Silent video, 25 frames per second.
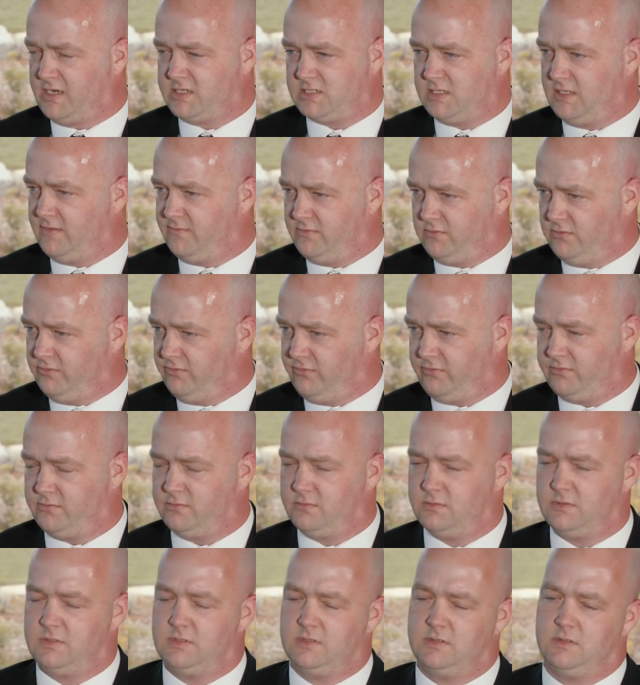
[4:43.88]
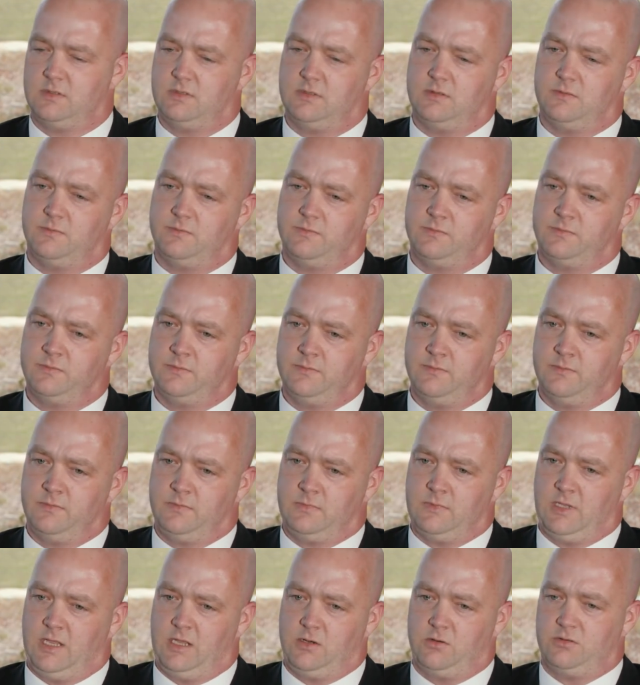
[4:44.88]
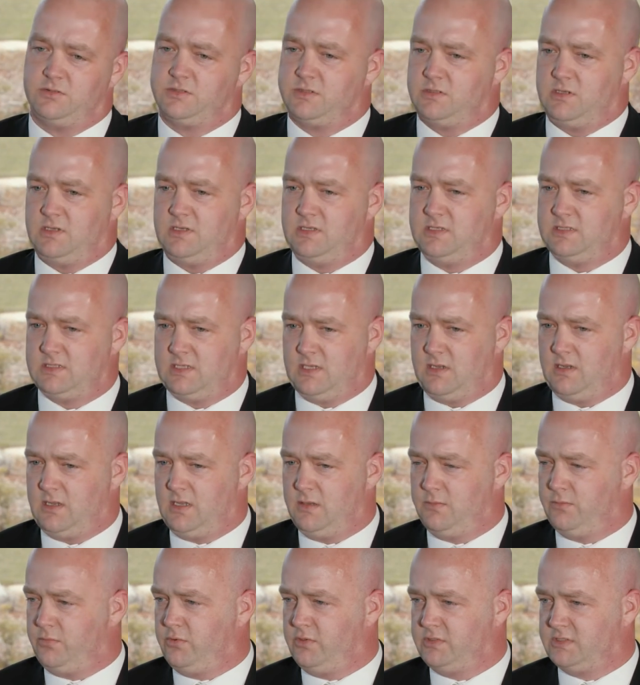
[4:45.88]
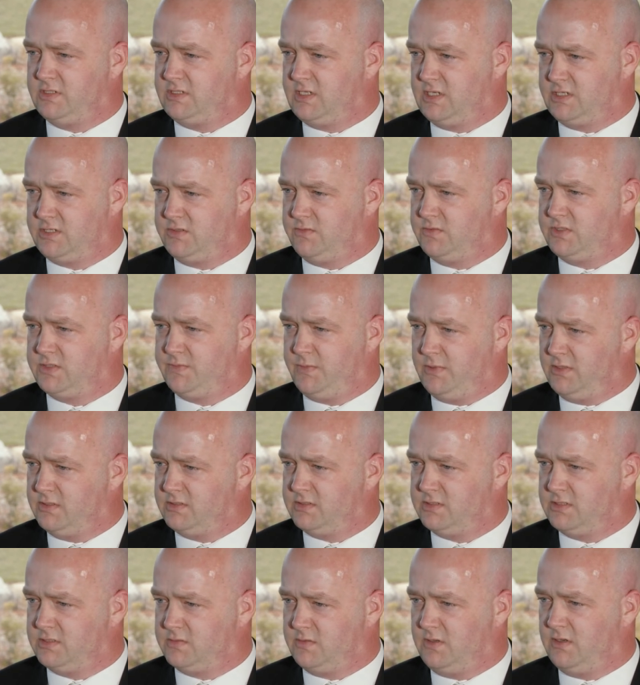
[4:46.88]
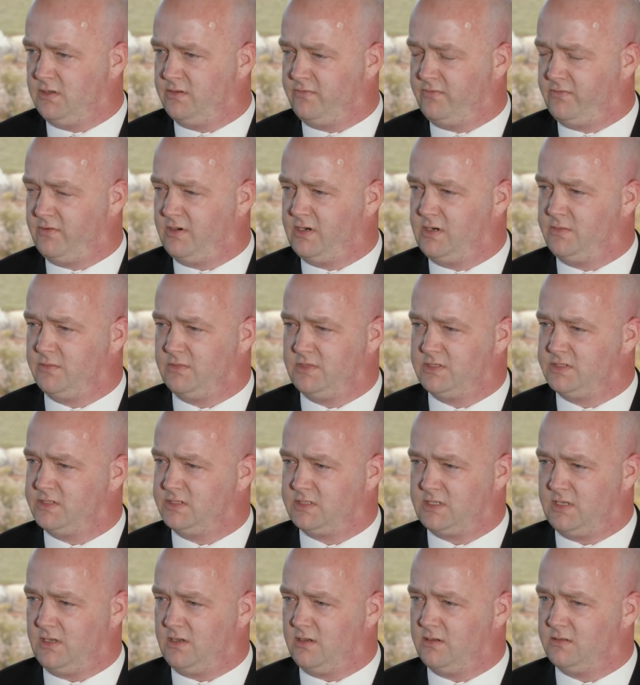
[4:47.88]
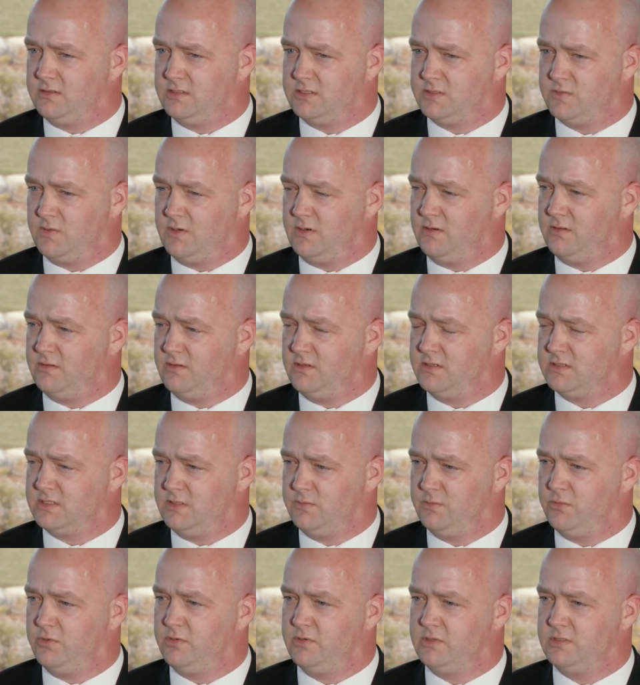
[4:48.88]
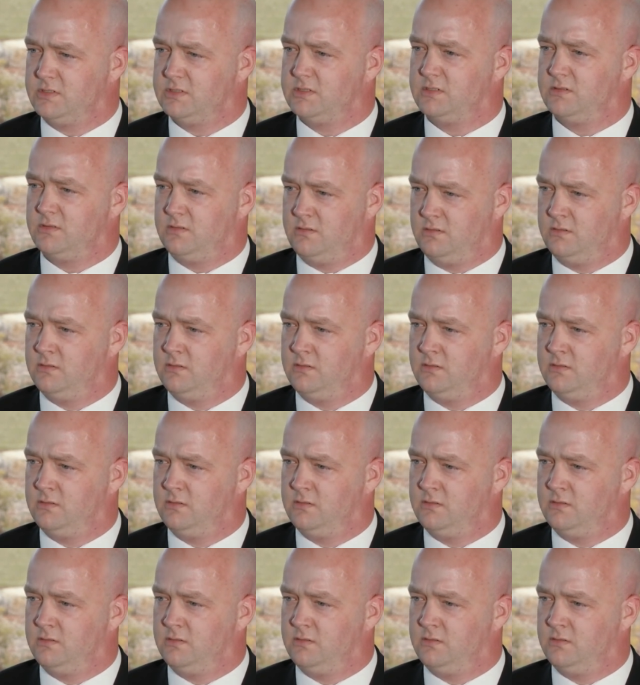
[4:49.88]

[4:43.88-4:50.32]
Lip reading: levels. It also is our endpoint detection response as well for any malicious code that's run on those endpoints.